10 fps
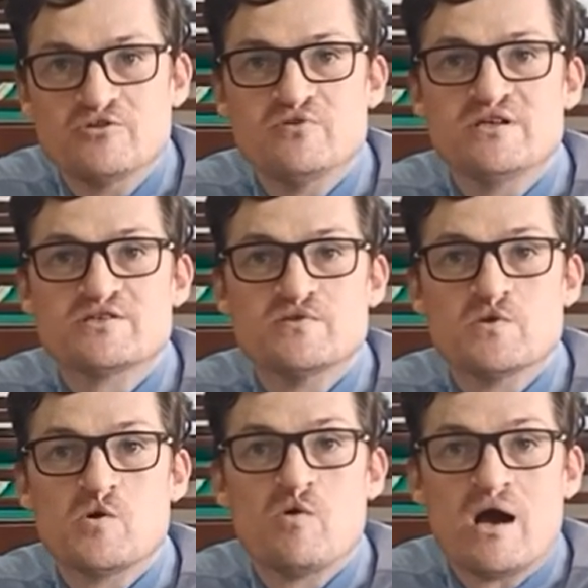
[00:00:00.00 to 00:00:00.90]
You need to
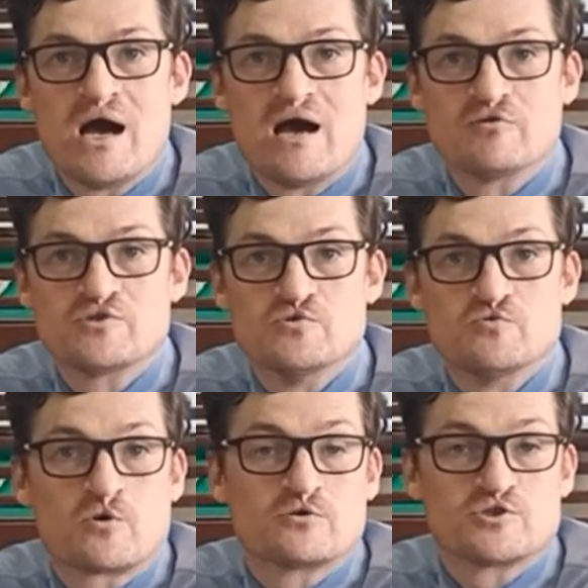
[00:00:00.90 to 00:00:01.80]
know how
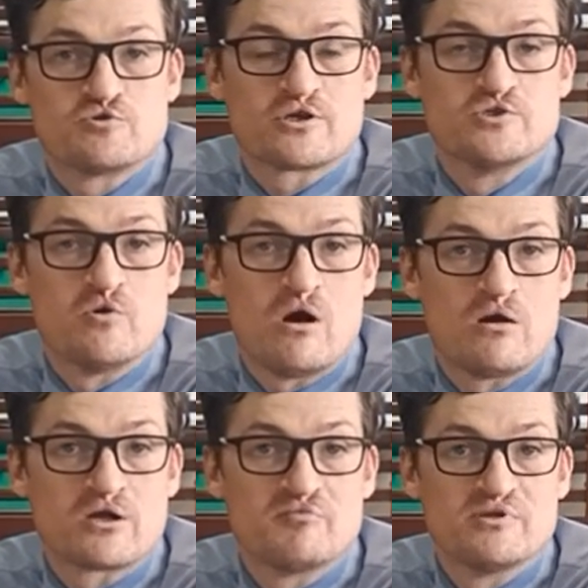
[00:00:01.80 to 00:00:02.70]
to construct your
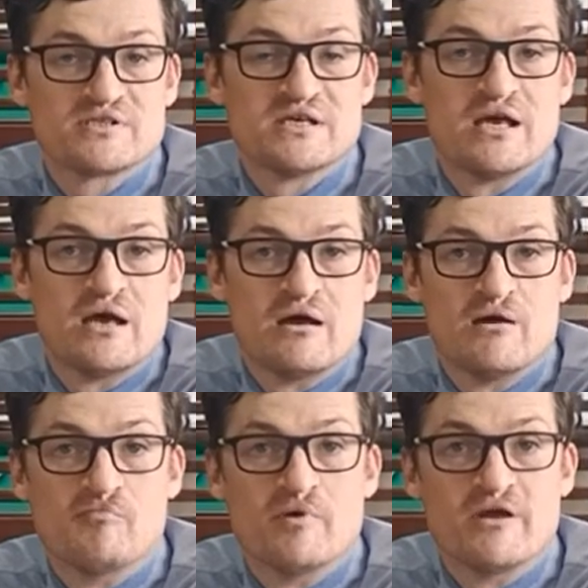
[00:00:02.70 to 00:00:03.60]
arguments
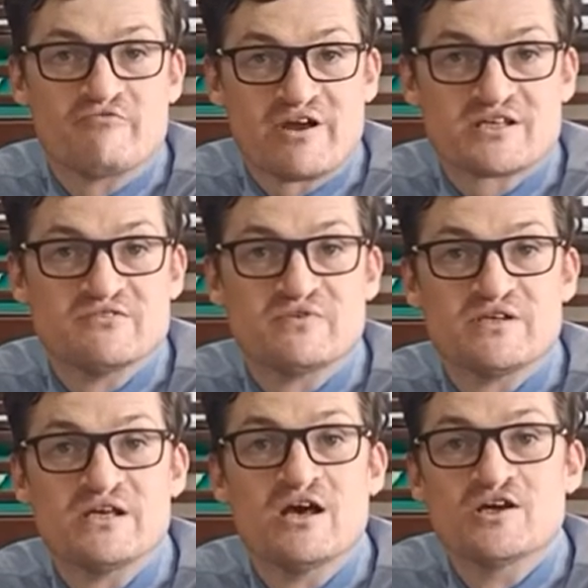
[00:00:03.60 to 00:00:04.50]
um,
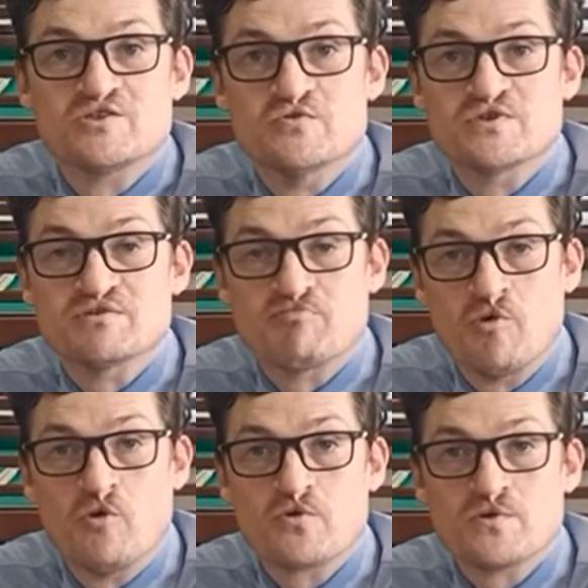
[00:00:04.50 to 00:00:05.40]
effectively, to
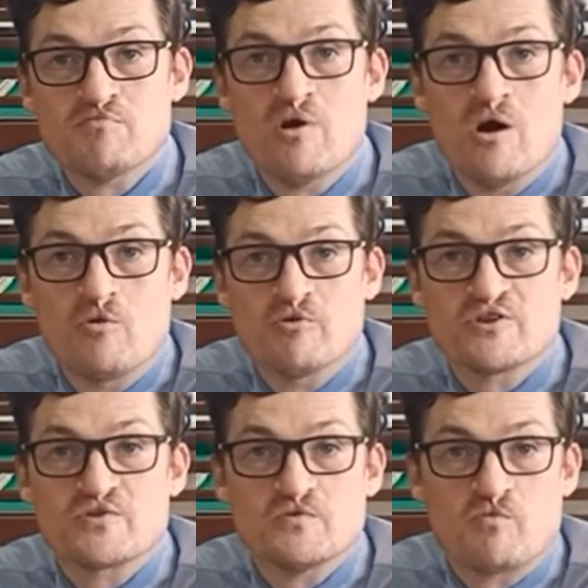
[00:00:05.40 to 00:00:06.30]
support them
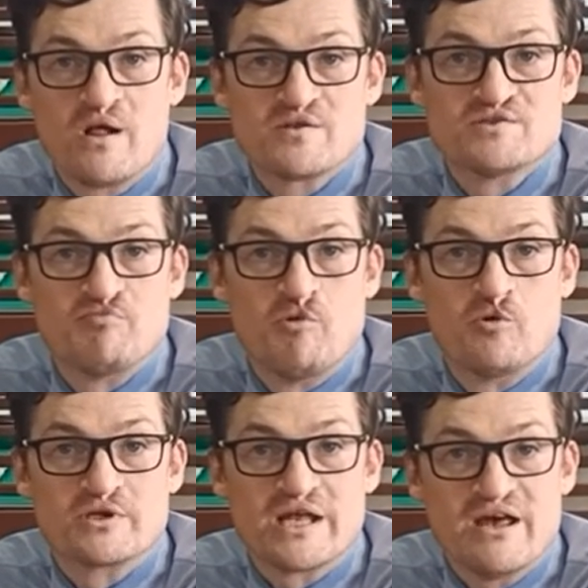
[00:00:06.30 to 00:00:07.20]
with
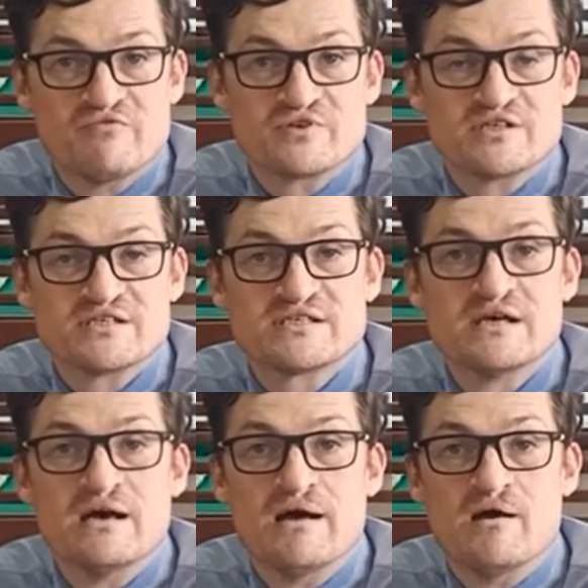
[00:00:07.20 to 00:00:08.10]
well-supported evidence,
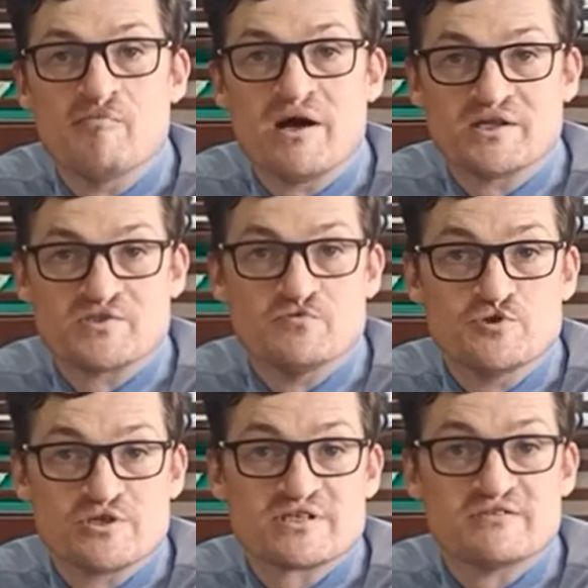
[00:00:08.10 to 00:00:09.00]
um, and to
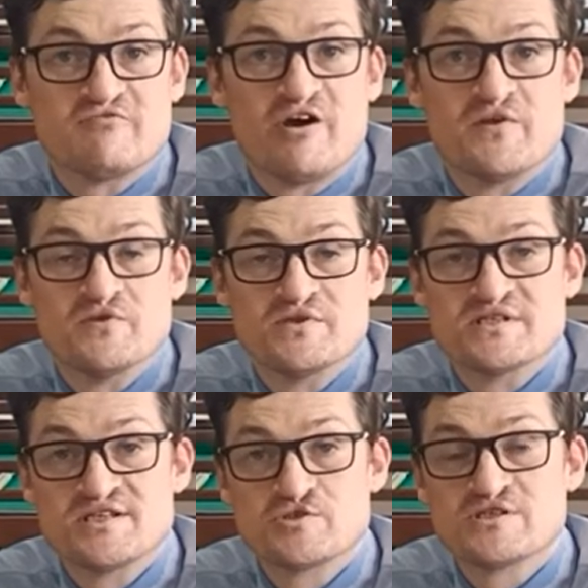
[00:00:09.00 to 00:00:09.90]
justify the
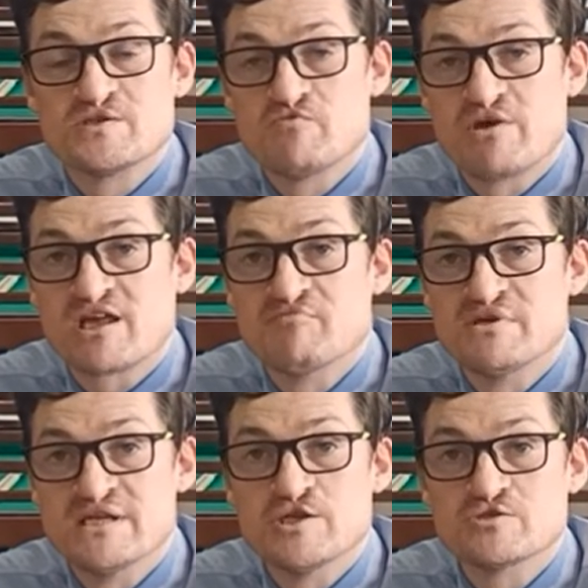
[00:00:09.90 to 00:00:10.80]
decisions and the
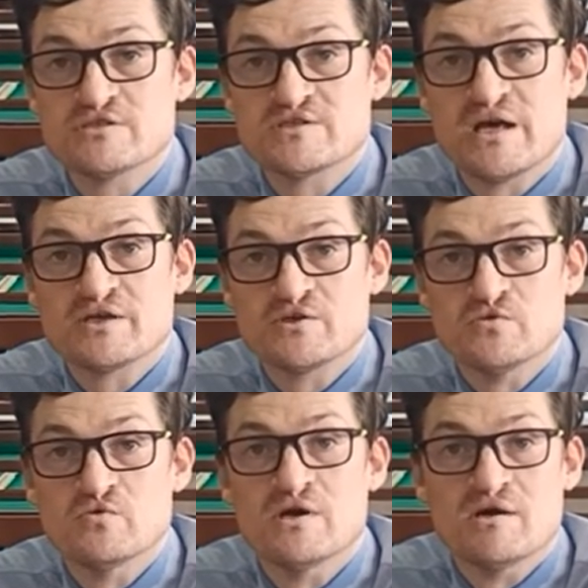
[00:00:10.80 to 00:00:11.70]
recommendations that
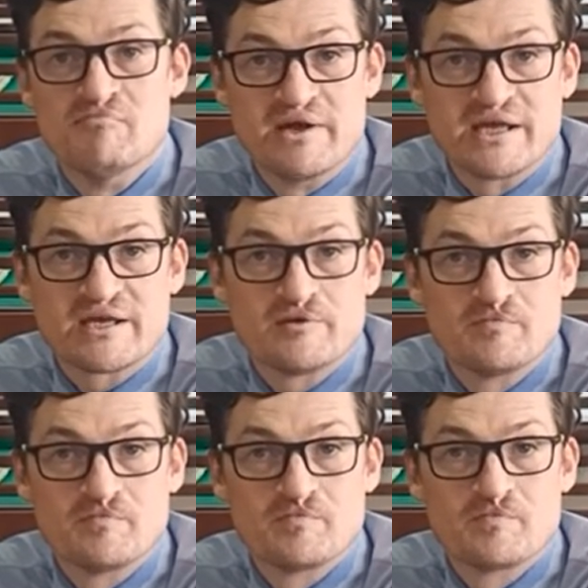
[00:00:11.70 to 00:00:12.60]
you
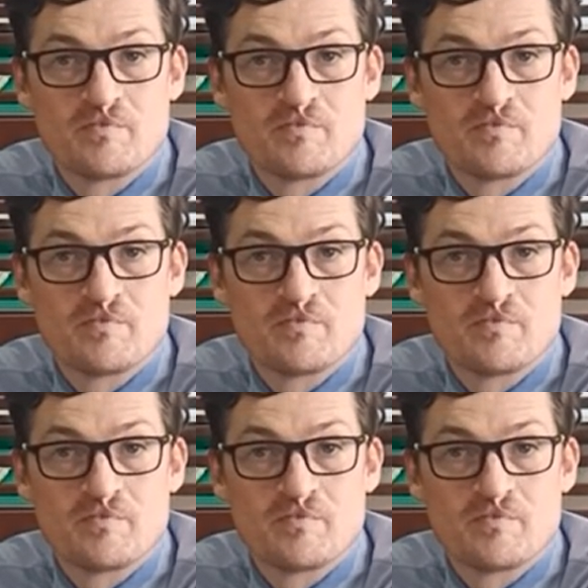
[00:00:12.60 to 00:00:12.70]
make.